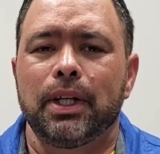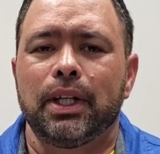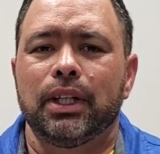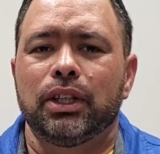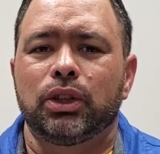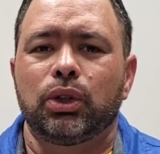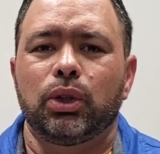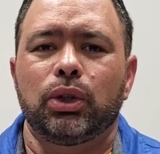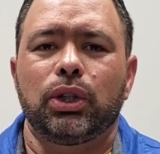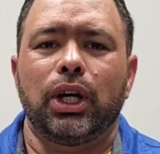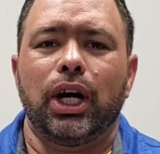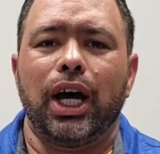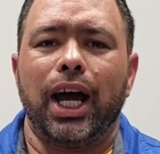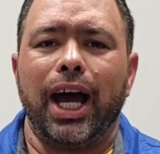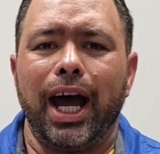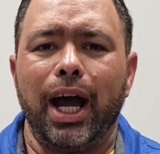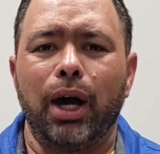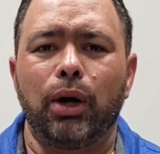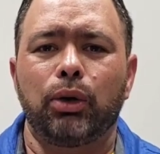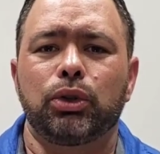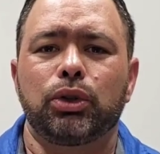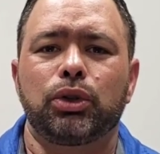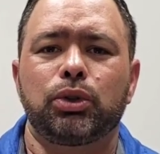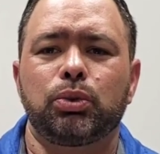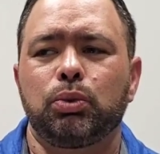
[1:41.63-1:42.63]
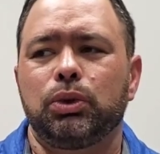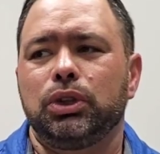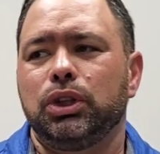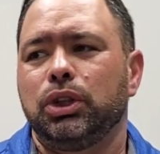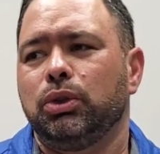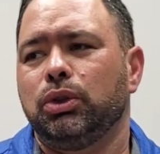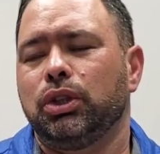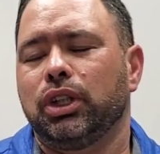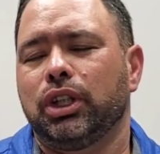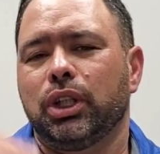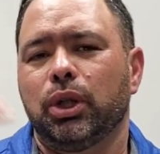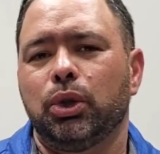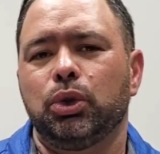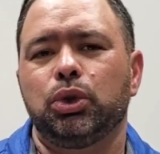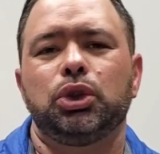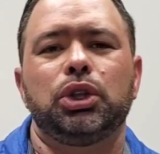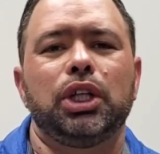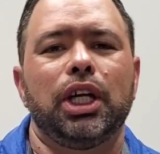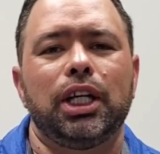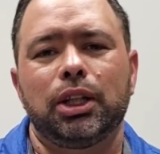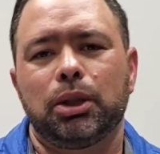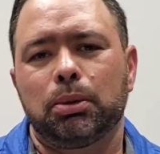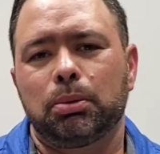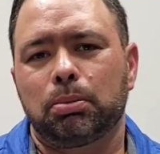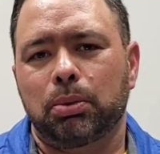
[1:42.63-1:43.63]
So the house, when you
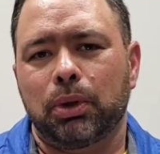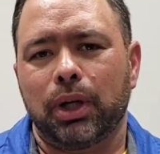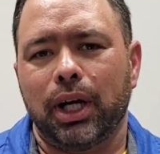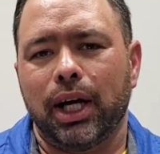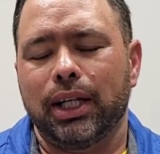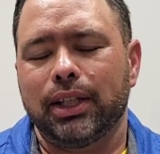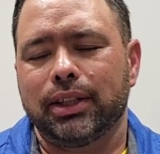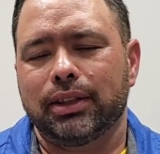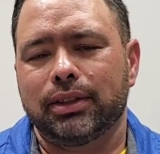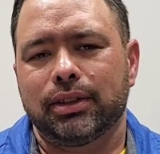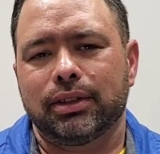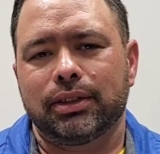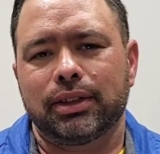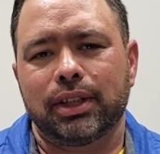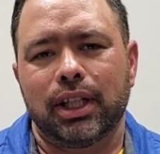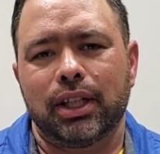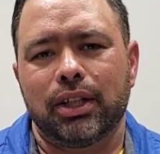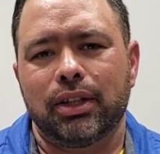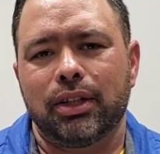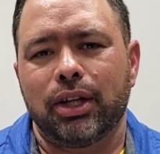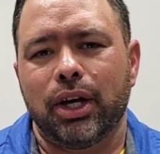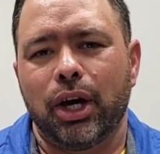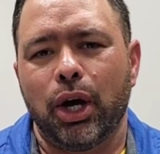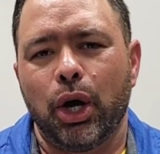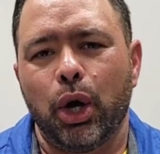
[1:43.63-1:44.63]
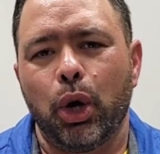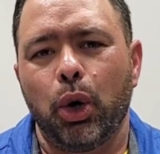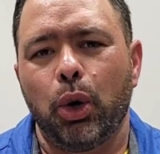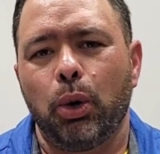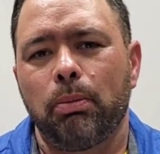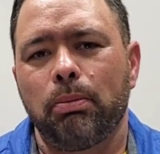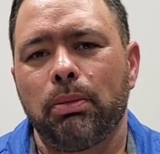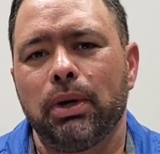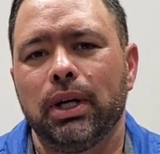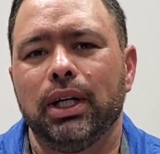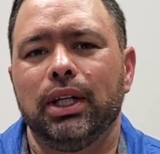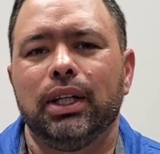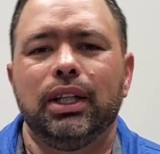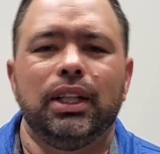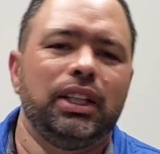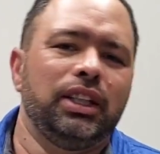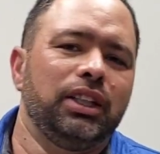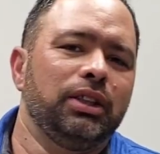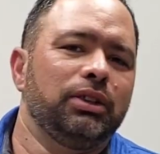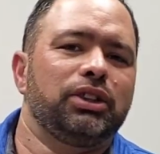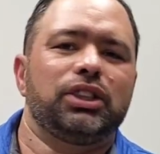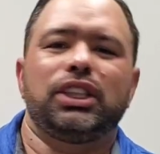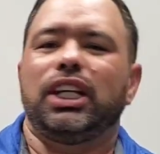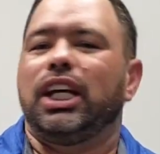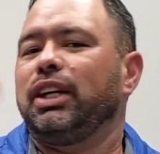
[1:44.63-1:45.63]
negotiate the price to sell the home, you
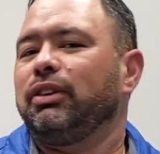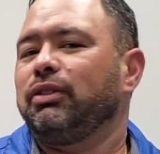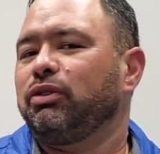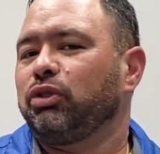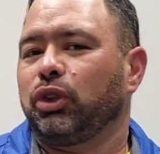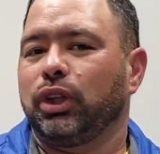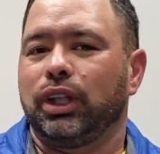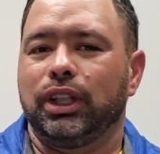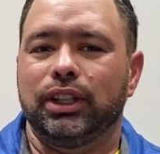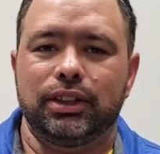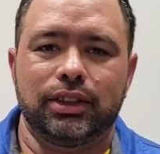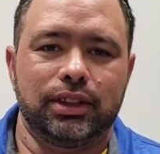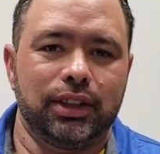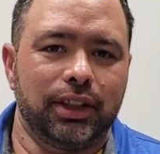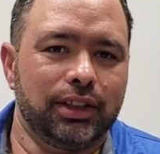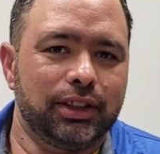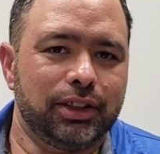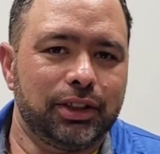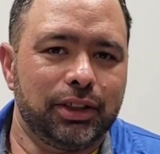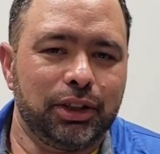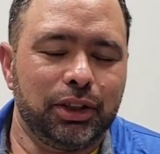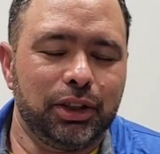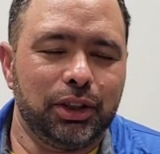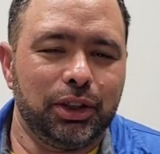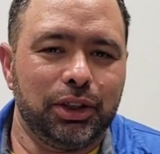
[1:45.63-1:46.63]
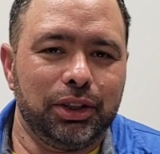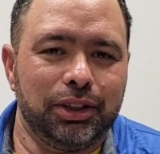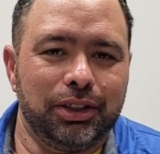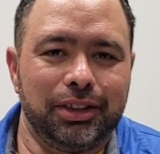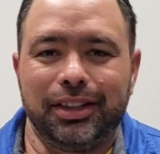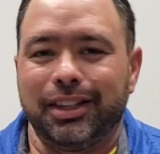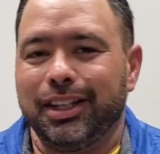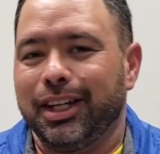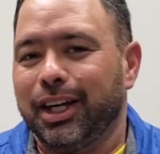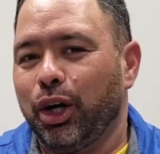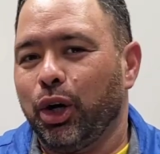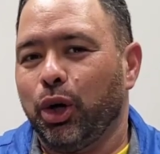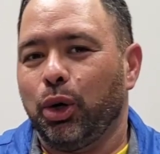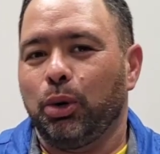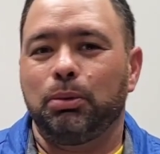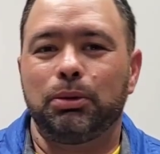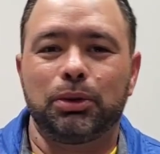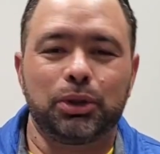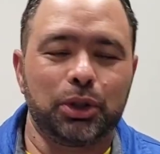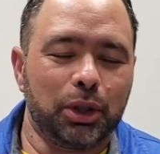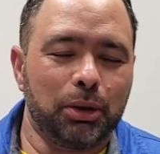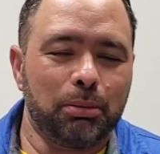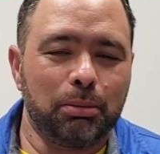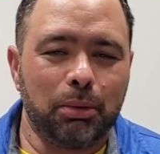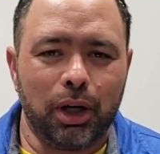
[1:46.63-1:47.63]
say, for instance, the home is
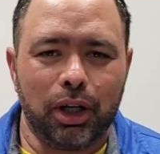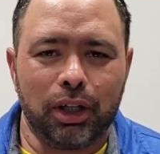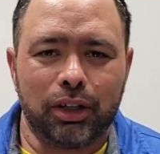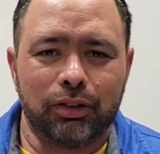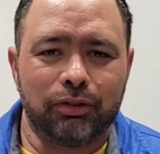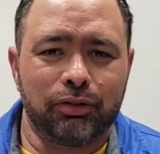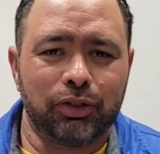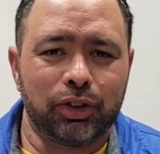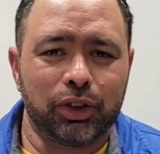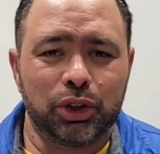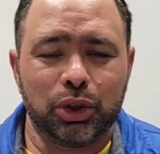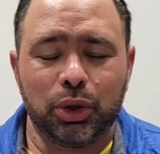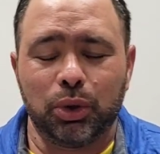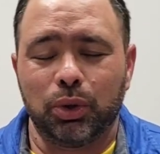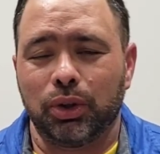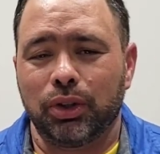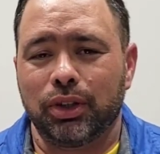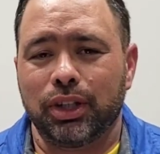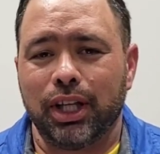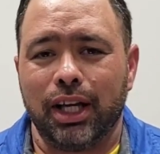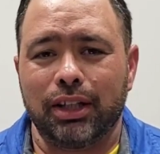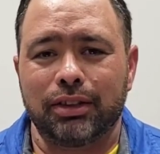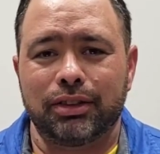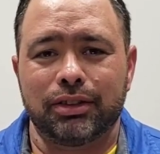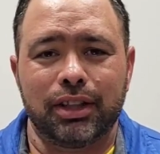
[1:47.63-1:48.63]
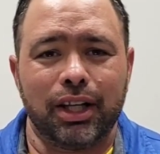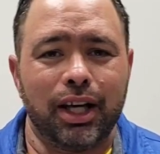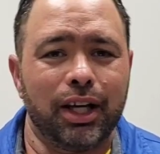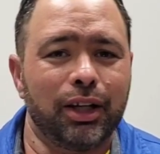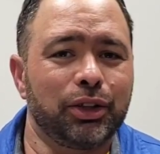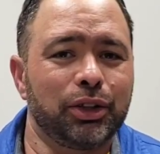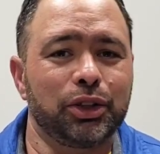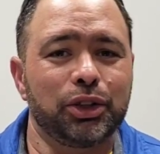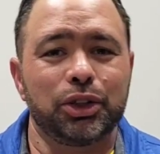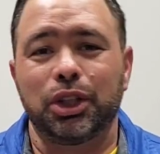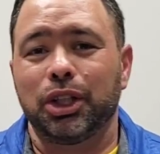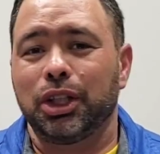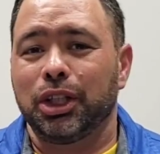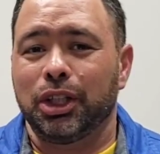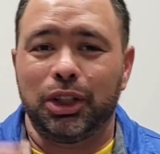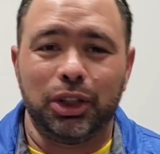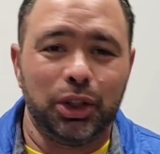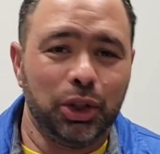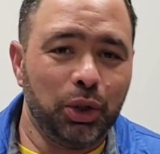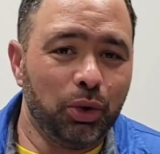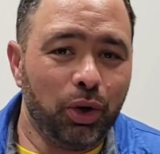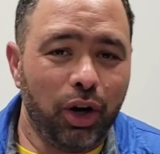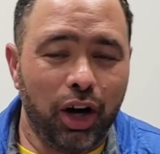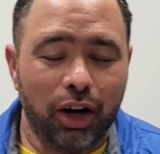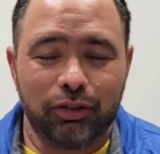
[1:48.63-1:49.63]
on the market for $200,000,
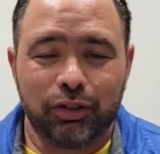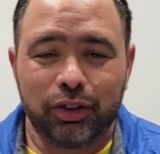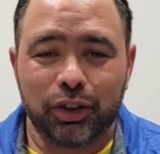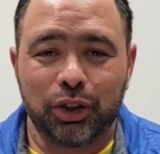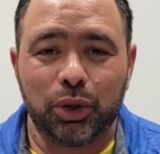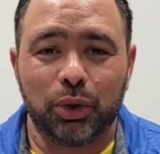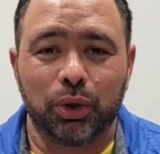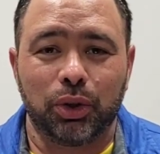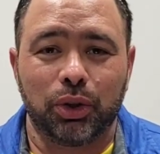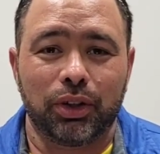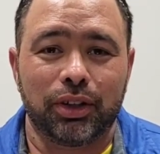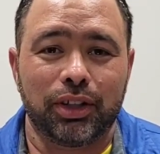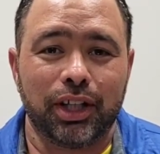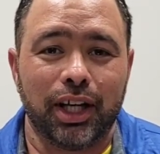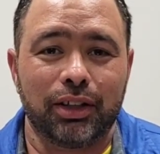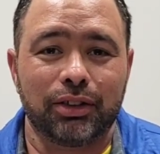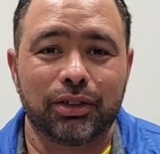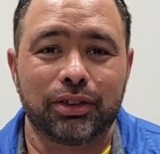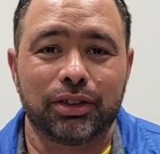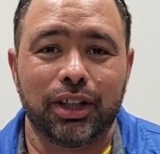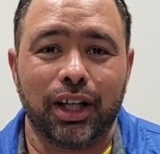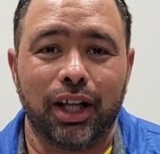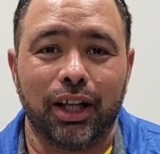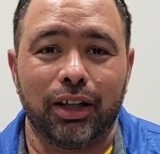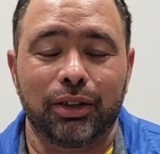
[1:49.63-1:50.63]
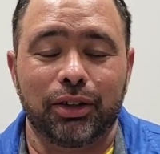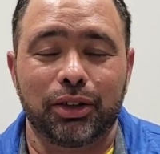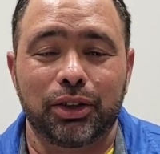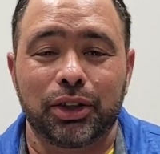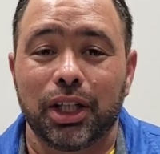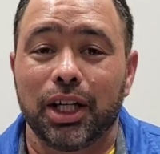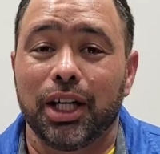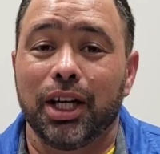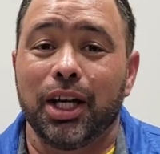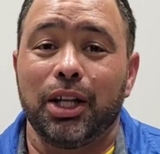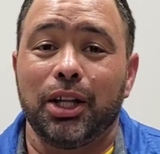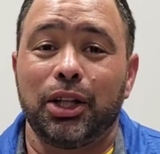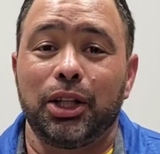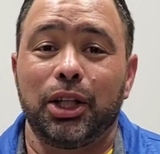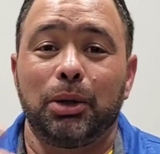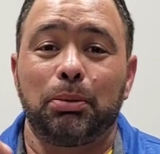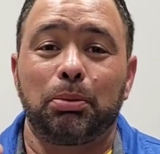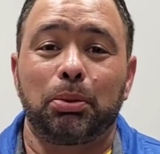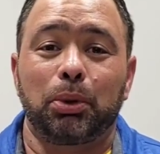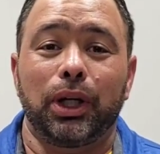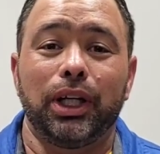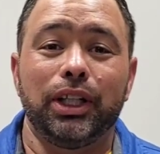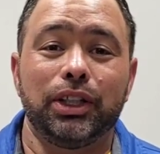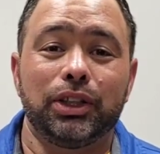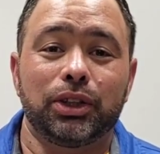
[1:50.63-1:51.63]
you offer $200,000. The
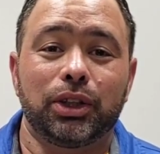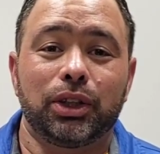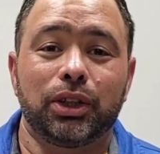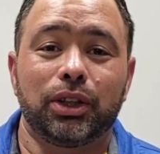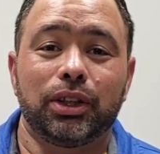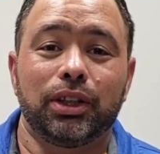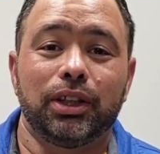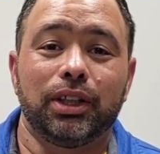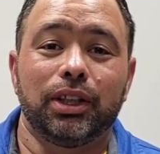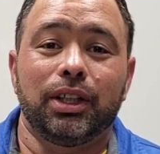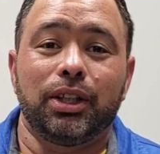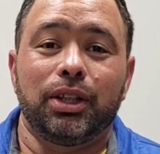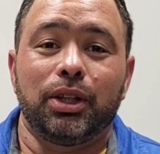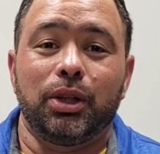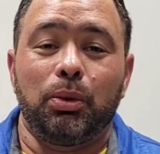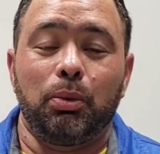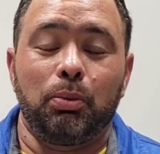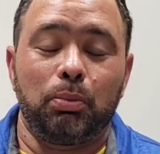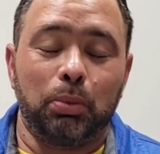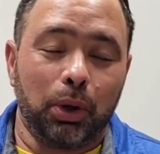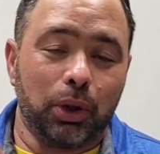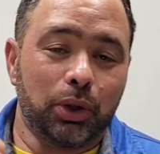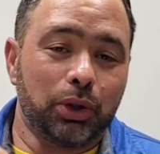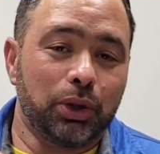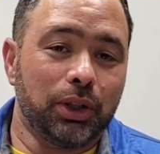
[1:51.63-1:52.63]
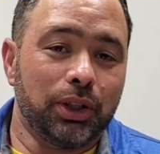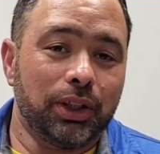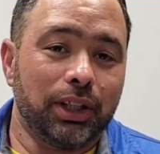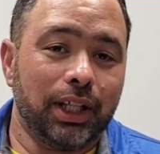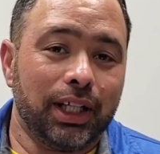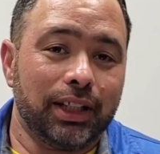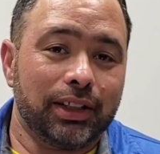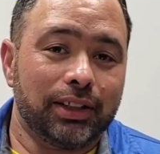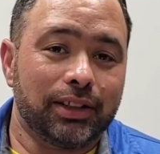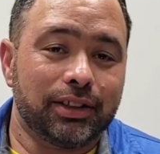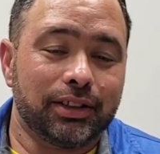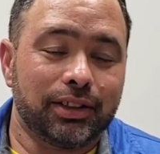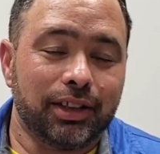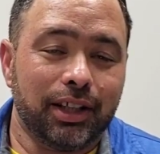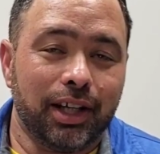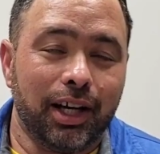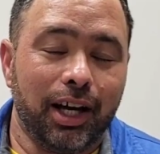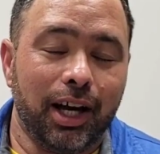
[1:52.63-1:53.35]
appraiser, the person that's